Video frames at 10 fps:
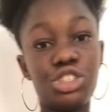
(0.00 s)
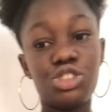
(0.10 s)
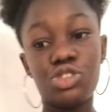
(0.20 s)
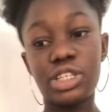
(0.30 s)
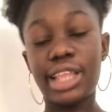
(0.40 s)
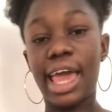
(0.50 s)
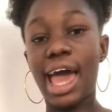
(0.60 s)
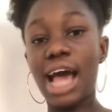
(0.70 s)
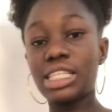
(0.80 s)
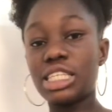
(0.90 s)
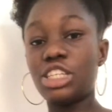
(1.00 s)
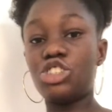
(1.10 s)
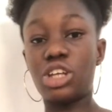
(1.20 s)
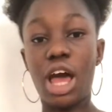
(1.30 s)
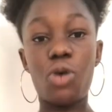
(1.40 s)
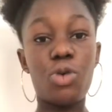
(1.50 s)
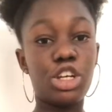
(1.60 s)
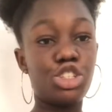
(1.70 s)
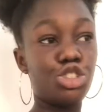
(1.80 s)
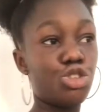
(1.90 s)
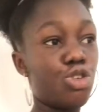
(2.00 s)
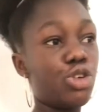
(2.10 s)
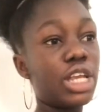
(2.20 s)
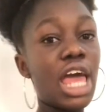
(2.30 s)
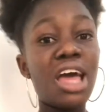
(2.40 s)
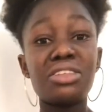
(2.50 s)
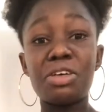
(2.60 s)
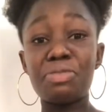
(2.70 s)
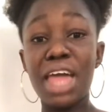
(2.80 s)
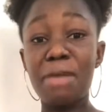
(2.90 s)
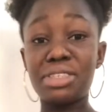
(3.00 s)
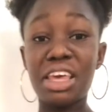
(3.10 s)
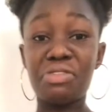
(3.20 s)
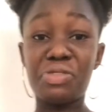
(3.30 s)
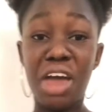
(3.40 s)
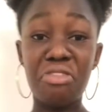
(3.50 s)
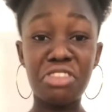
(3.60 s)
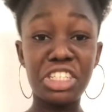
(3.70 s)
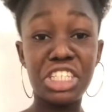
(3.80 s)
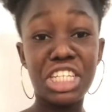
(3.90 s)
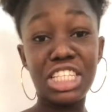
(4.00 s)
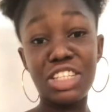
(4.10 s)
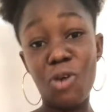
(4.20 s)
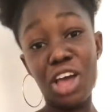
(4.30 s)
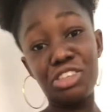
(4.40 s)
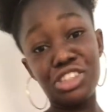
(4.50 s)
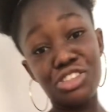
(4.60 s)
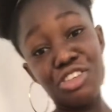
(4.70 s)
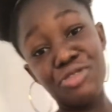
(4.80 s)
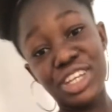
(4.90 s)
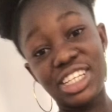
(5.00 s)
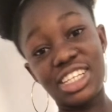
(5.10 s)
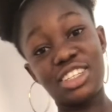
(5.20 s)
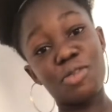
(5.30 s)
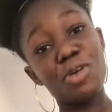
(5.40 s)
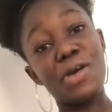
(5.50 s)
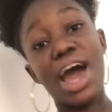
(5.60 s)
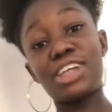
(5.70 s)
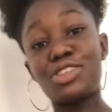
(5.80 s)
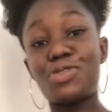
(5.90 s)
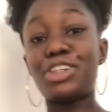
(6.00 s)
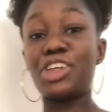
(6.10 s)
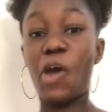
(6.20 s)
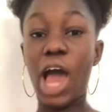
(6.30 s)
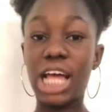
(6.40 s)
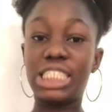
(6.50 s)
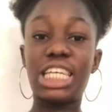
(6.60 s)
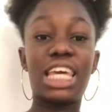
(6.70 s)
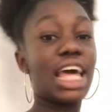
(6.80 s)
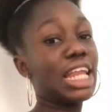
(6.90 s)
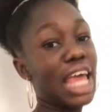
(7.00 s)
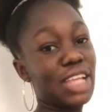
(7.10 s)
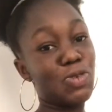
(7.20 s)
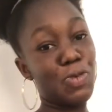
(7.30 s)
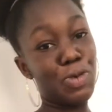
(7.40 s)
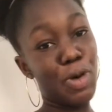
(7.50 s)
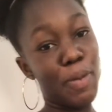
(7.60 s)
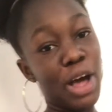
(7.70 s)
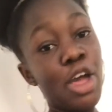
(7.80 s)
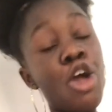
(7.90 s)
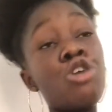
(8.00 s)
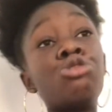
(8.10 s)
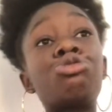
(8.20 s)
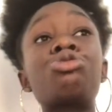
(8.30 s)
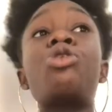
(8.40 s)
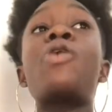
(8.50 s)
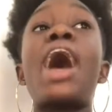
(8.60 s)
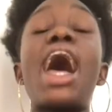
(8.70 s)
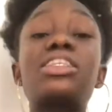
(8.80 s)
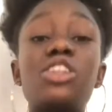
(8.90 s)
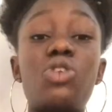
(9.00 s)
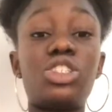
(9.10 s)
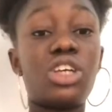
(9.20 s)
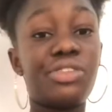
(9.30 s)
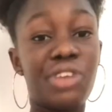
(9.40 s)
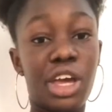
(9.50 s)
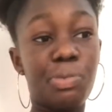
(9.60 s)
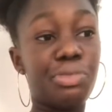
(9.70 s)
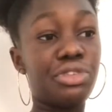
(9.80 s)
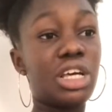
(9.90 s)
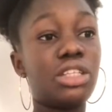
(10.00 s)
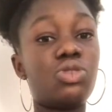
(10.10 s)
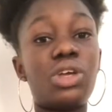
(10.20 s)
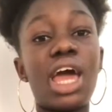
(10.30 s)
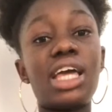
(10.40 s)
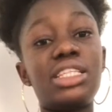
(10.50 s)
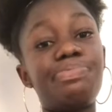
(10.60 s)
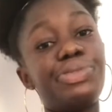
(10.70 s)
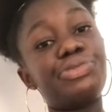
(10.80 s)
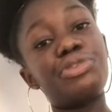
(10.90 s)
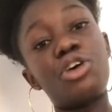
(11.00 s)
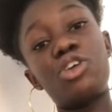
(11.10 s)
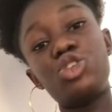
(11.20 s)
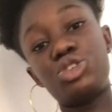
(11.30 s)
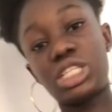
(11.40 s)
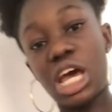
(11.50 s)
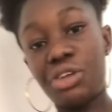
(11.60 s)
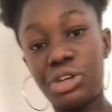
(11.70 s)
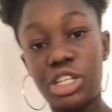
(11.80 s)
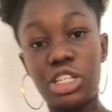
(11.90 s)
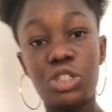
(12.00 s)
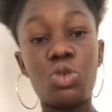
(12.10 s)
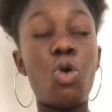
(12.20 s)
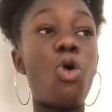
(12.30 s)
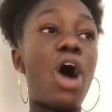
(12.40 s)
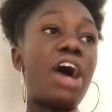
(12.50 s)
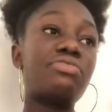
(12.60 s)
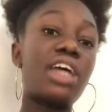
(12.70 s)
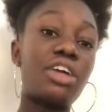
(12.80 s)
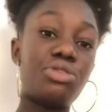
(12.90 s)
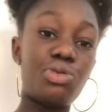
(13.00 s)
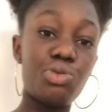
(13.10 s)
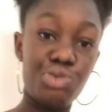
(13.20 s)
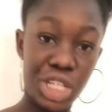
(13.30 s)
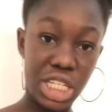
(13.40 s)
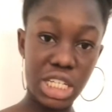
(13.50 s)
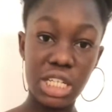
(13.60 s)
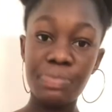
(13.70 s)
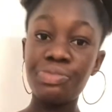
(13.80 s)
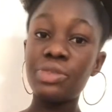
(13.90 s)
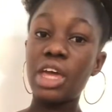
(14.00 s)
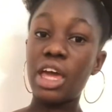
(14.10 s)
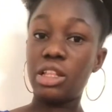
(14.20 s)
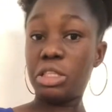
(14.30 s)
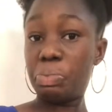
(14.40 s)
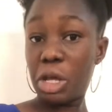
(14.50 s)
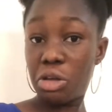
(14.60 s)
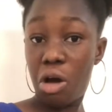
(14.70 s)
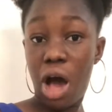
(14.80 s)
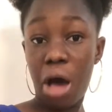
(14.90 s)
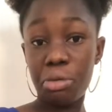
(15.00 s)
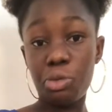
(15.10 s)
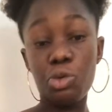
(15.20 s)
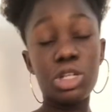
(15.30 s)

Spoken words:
like asking each other questions. Sometimes if you are fortunate, the one you did not read, somebody will ask you question, you go and check, and that is what will come out. So asking question is very important. So whether it's before you start reading or after you read, depending on how we want it.